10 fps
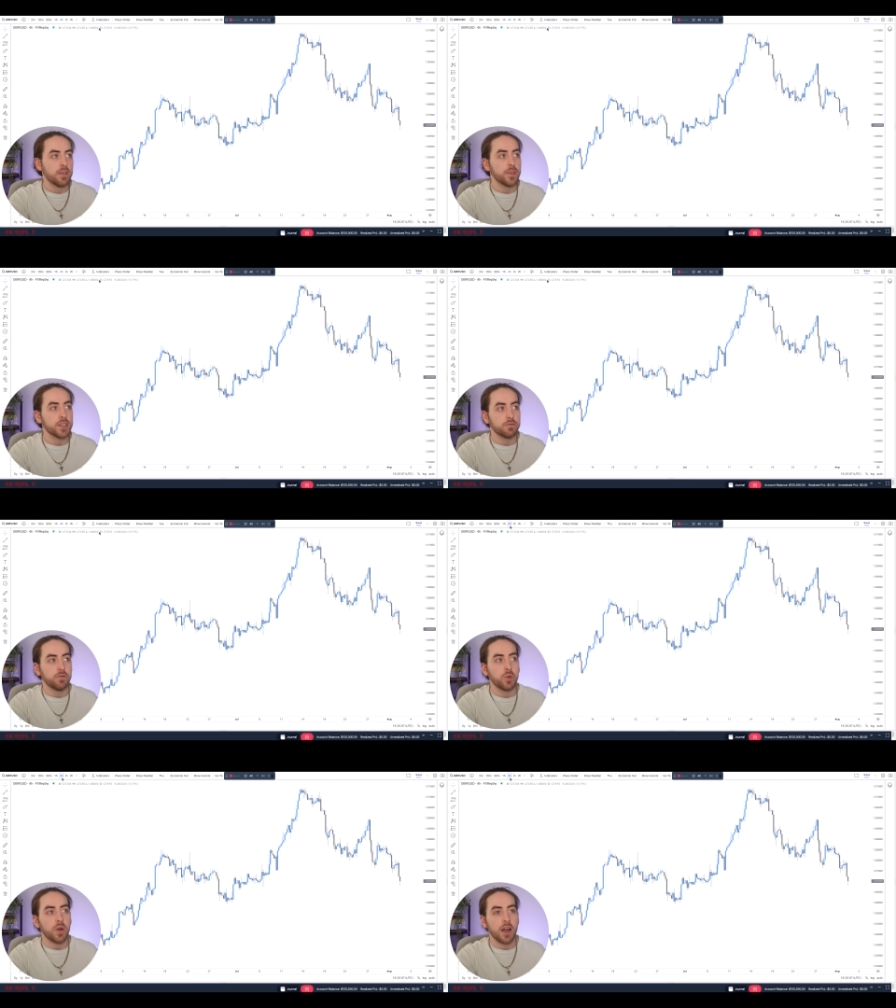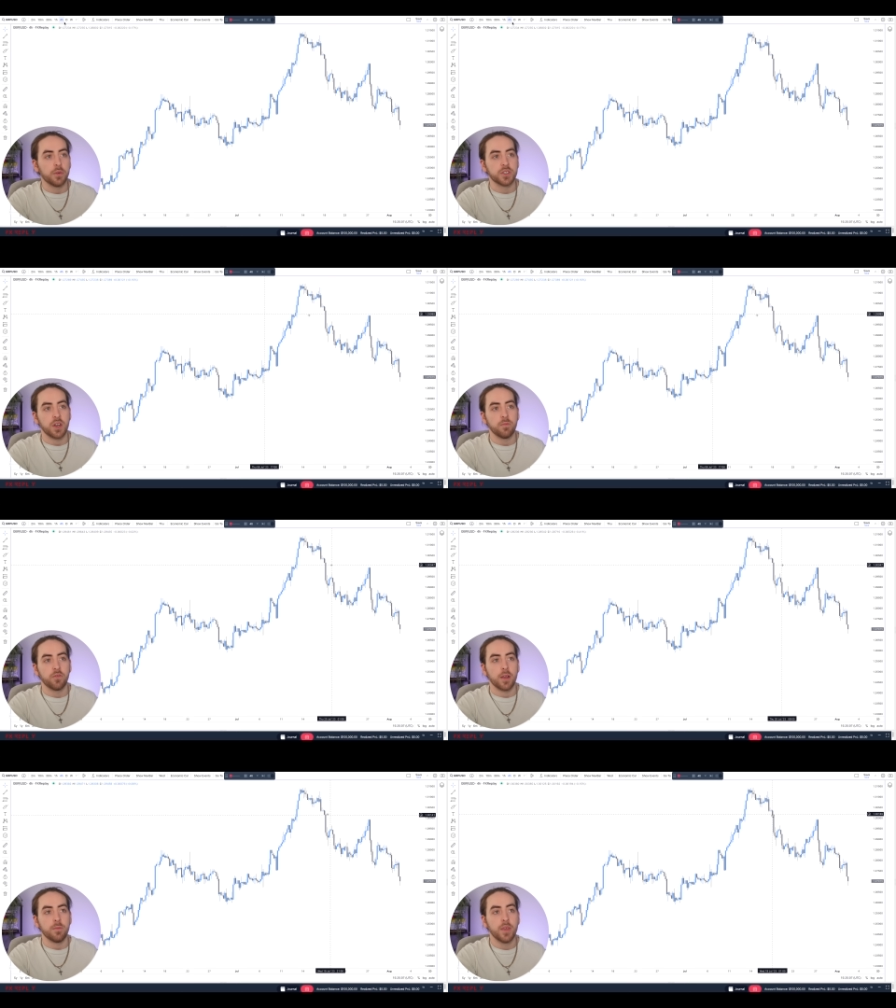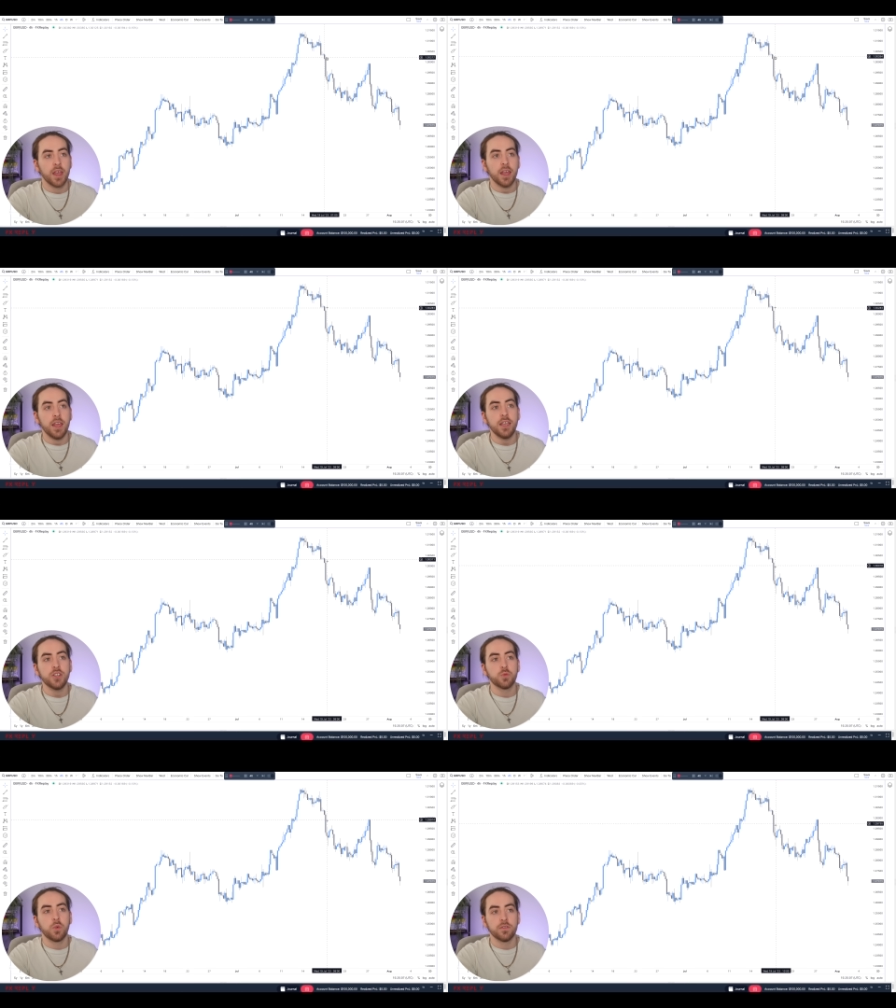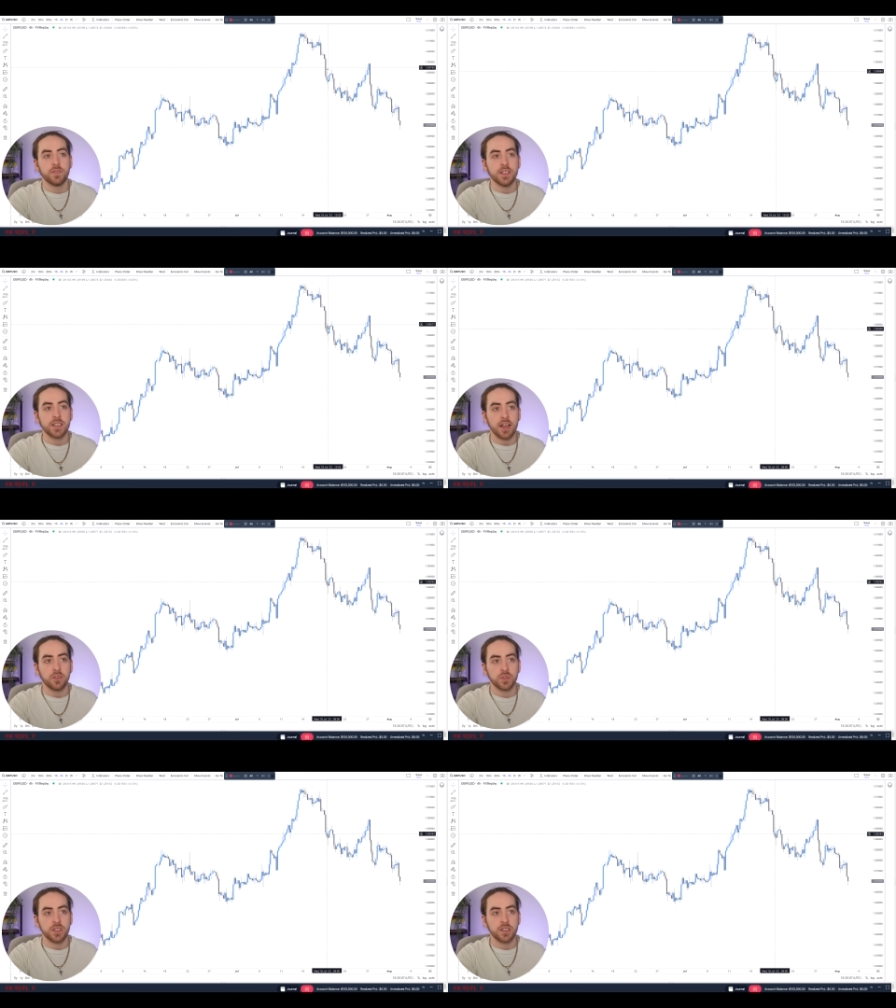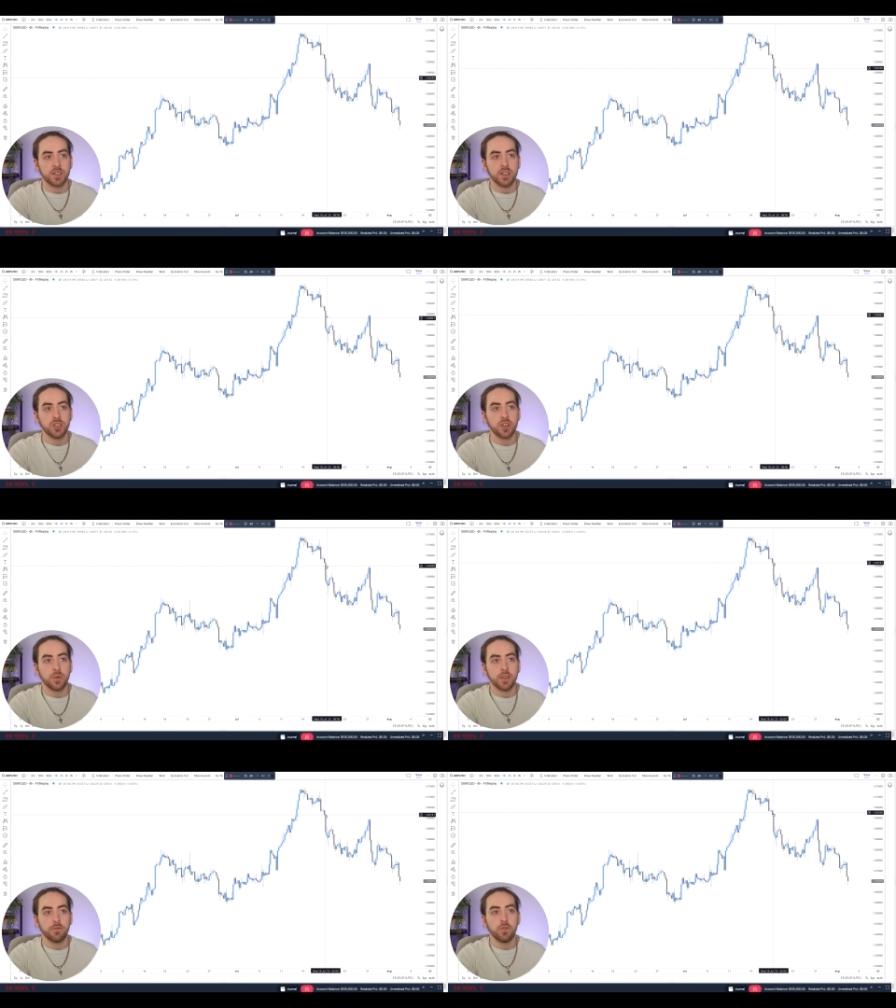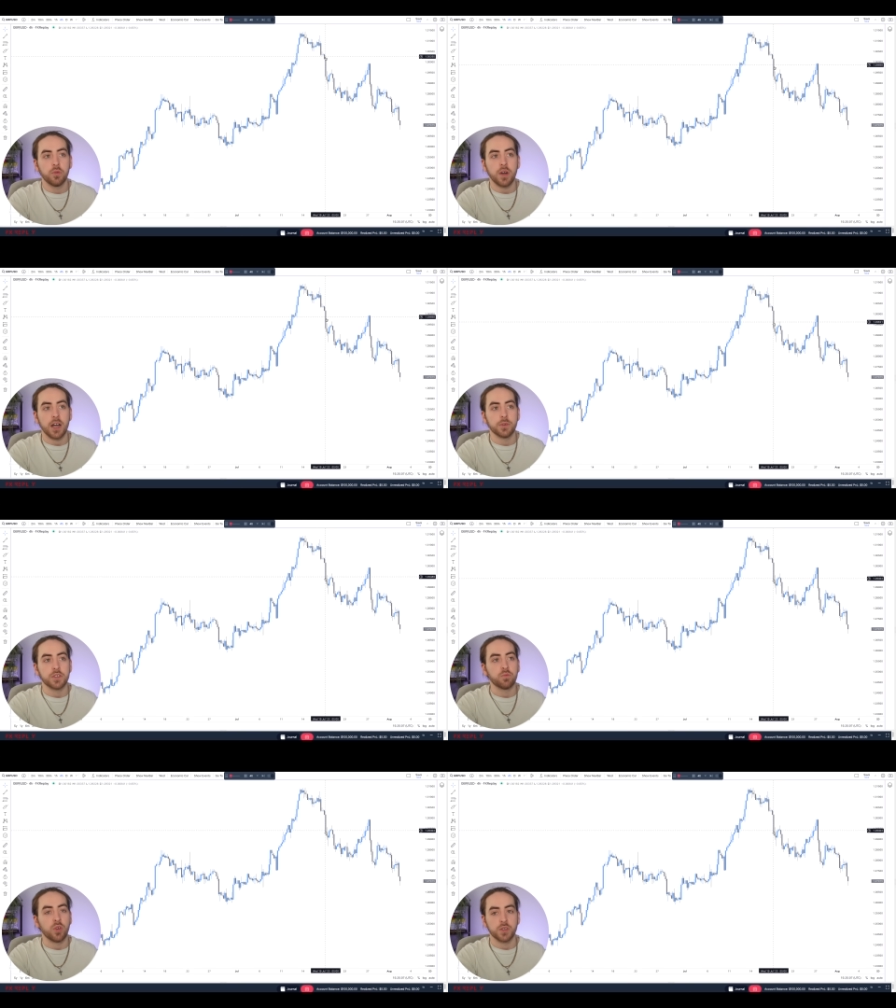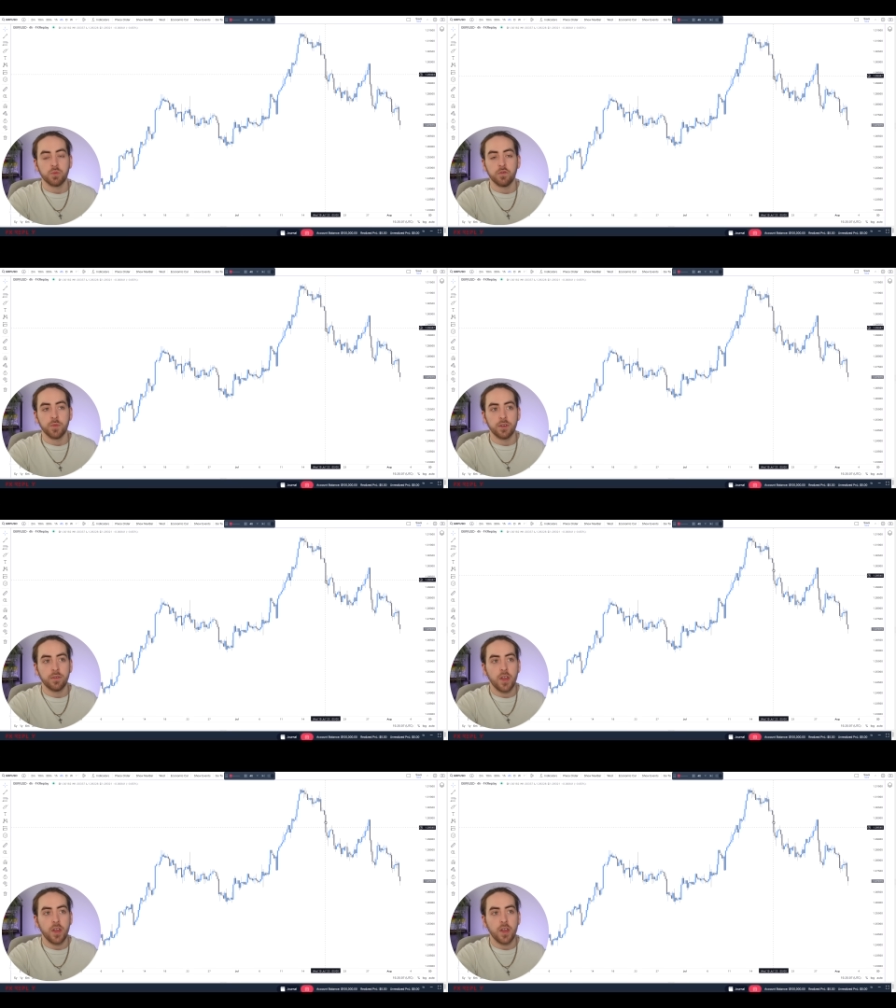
for this four hour time frame, each one of these candlesticks is showing four hours of price movement.